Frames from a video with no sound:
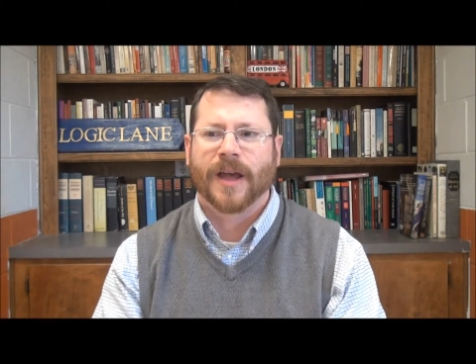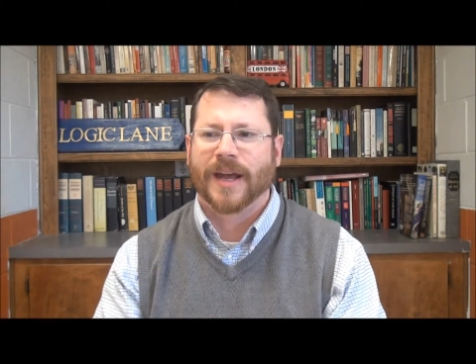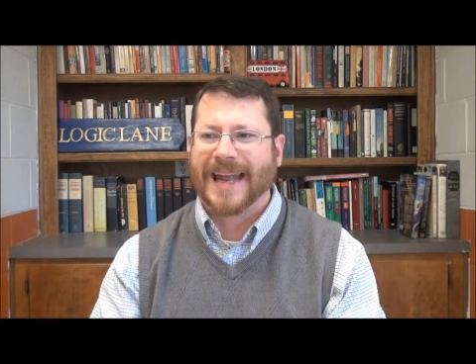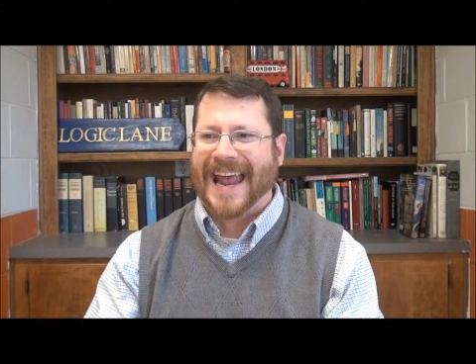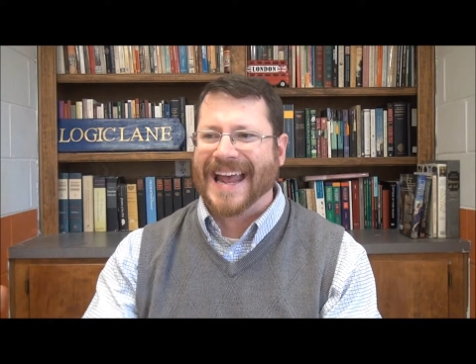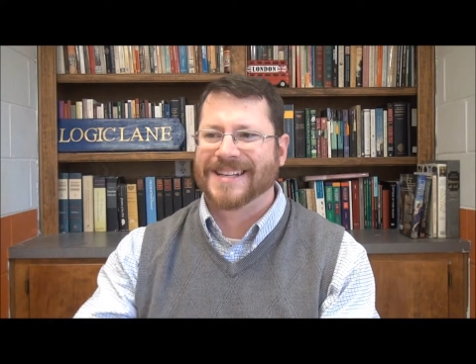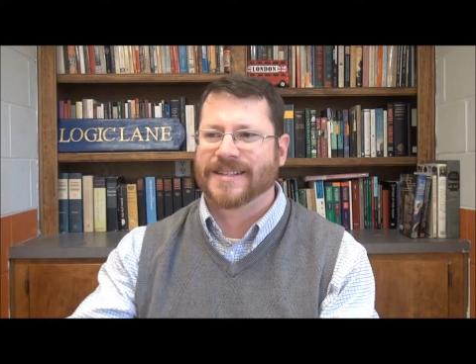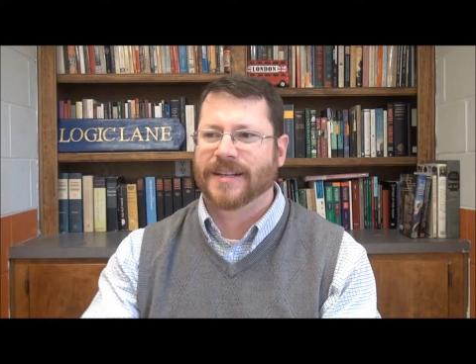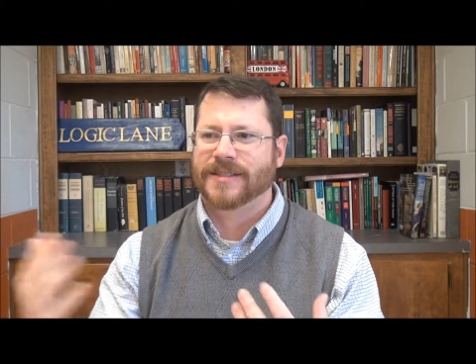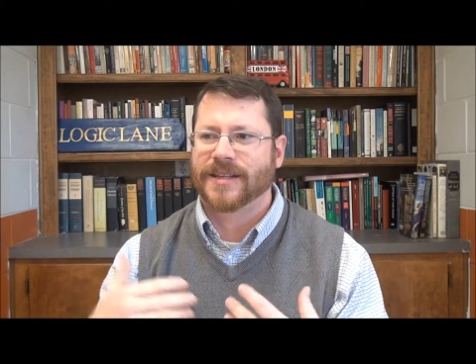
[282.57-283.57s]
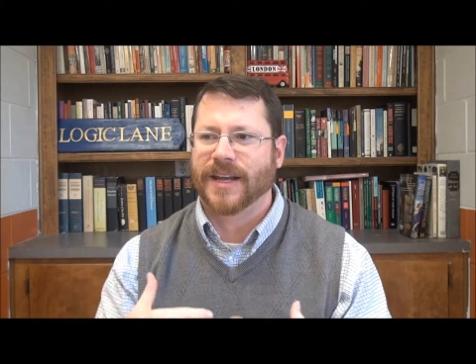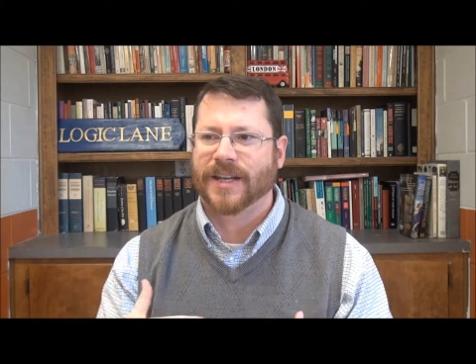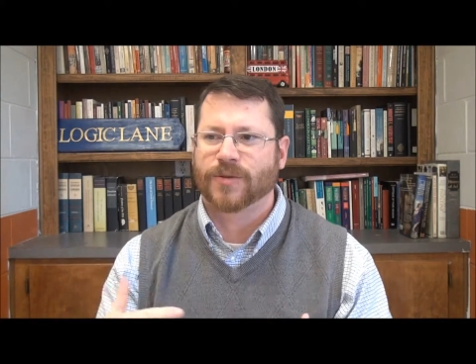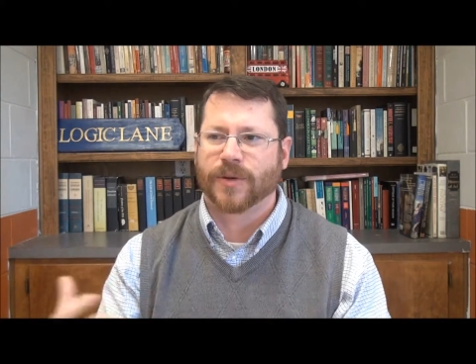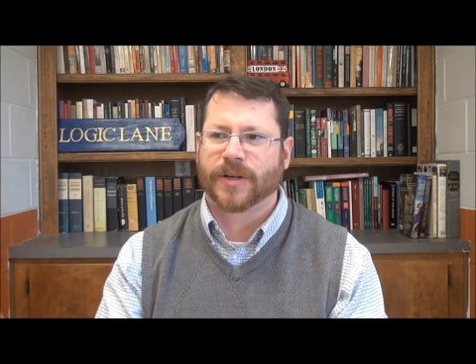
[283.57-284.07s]
and as these
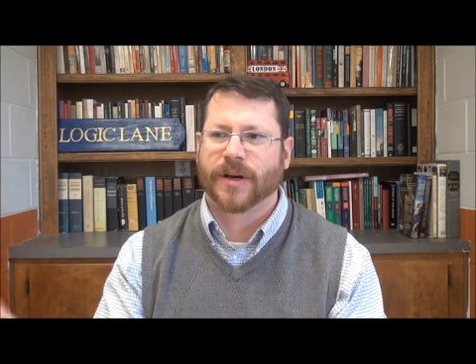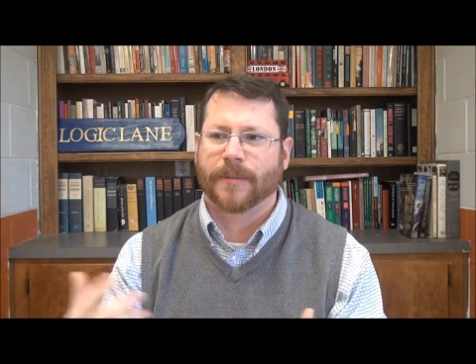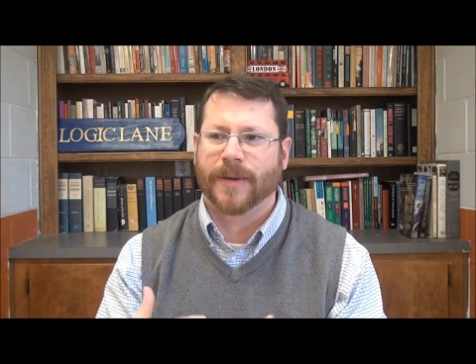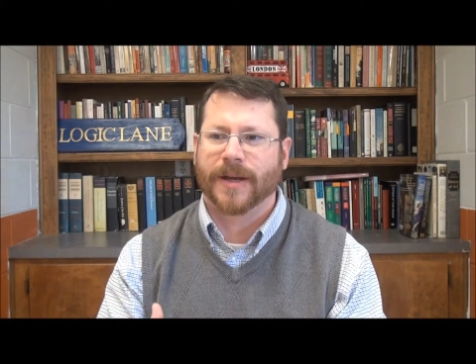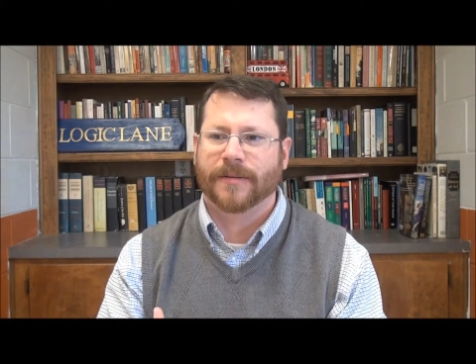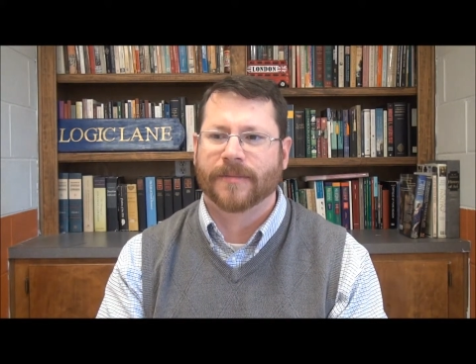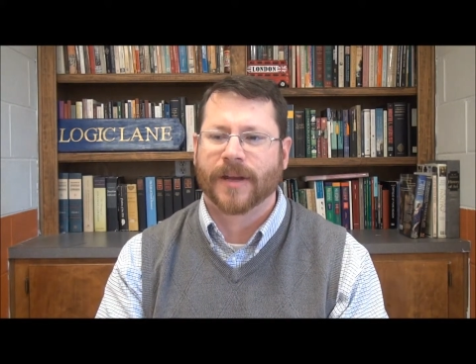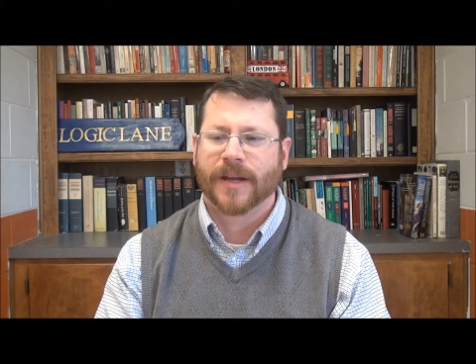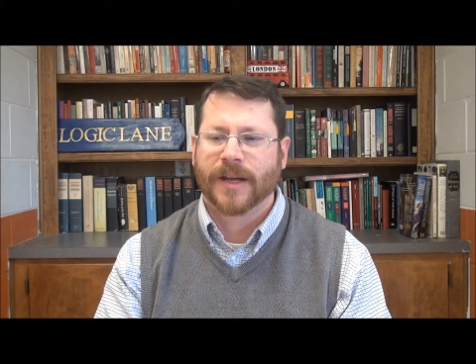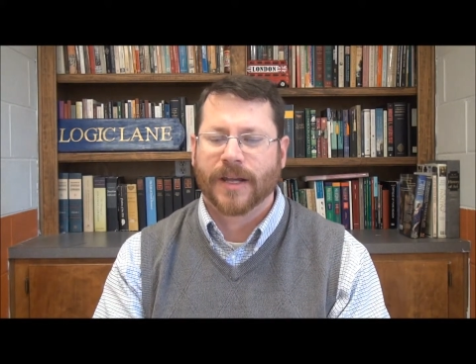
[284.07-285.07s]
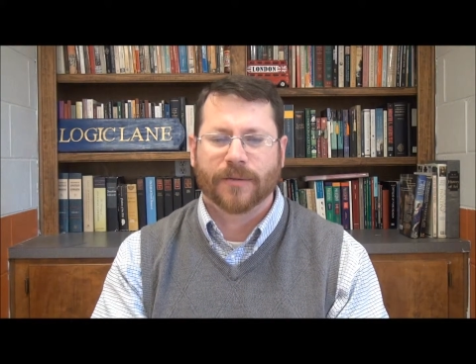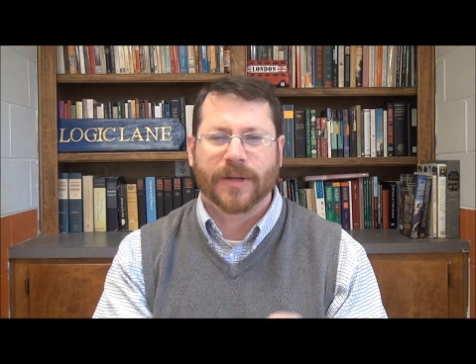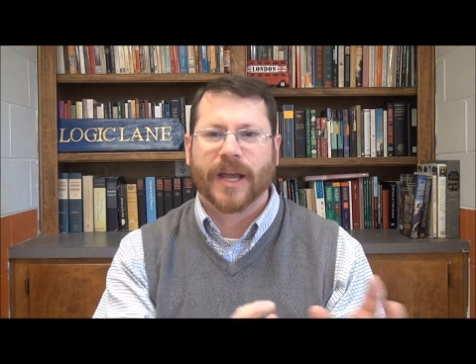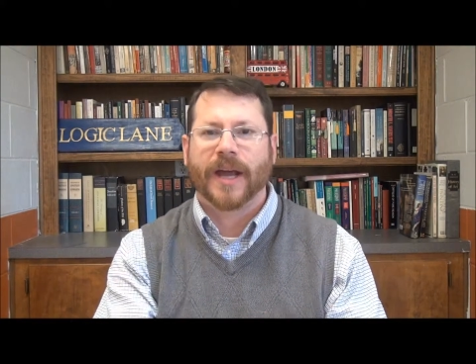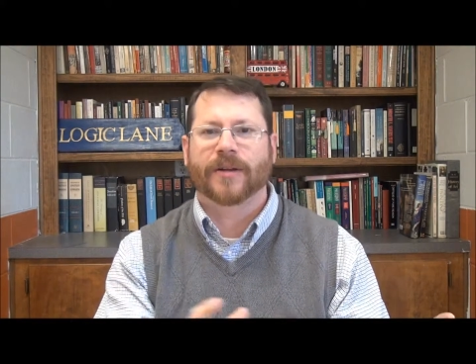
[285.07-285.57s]
sayings would come in, he
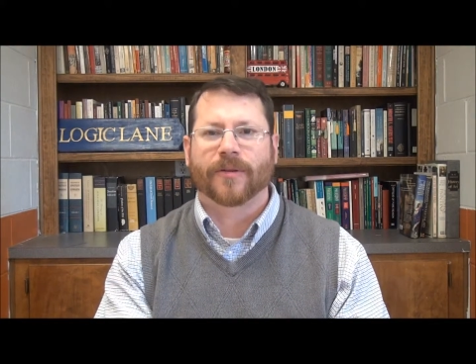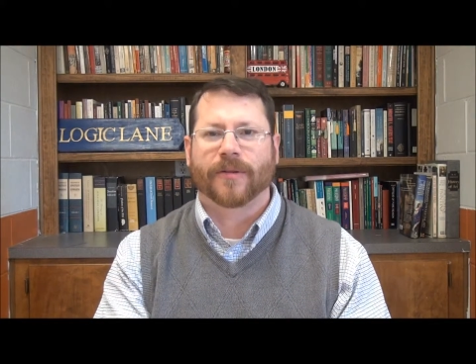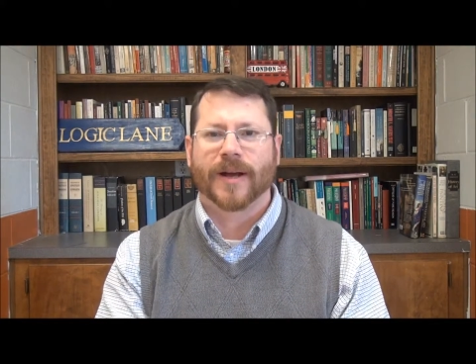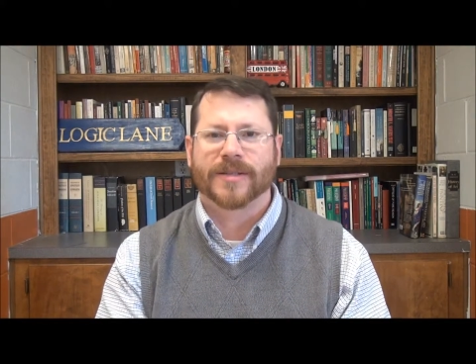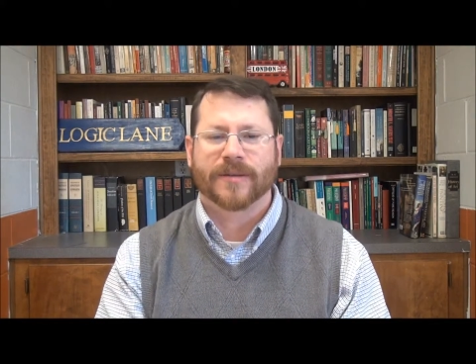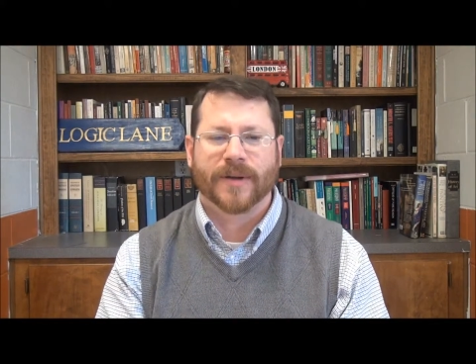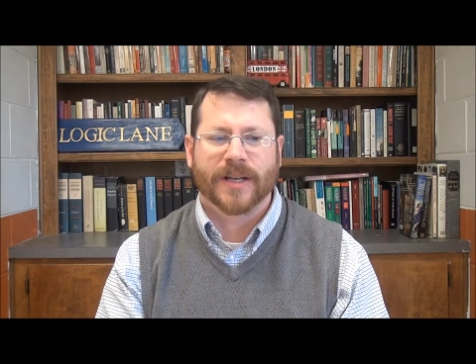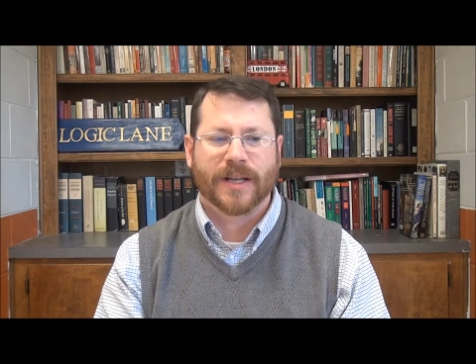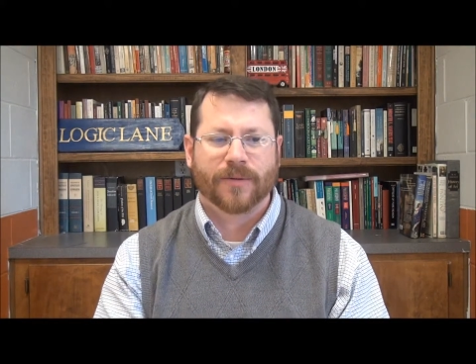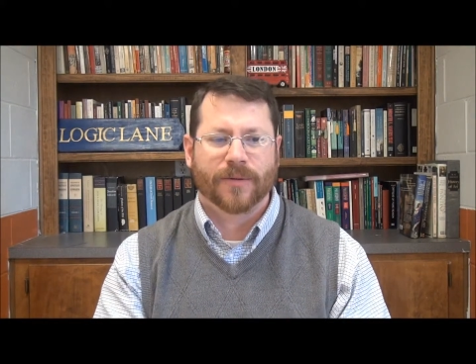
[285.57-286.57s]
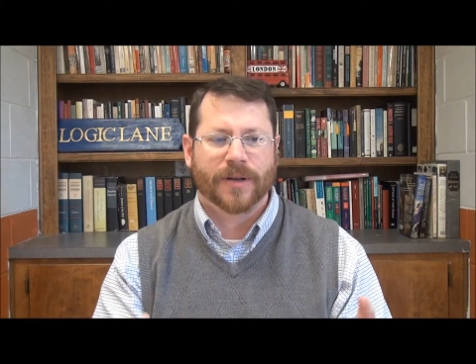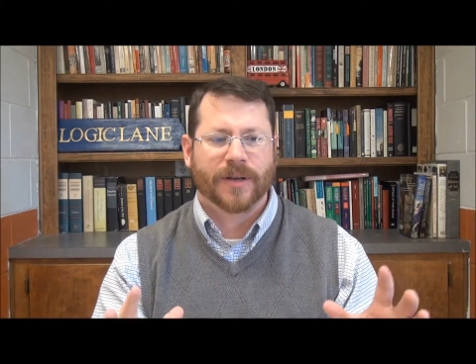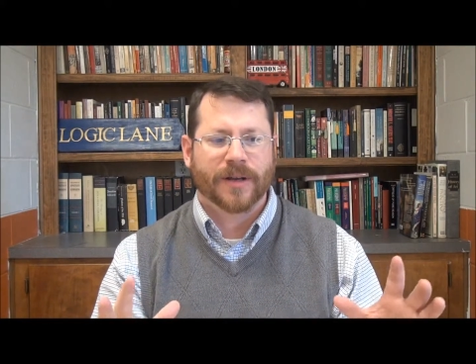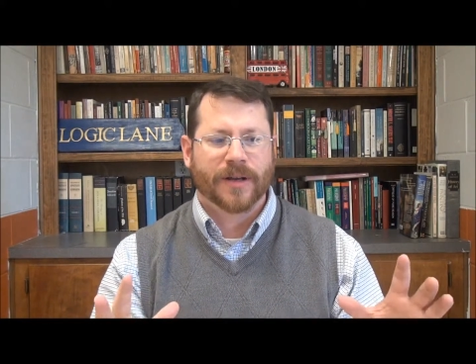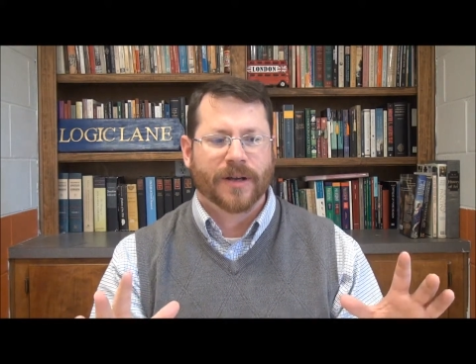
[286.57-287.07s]
would categorize them, and he would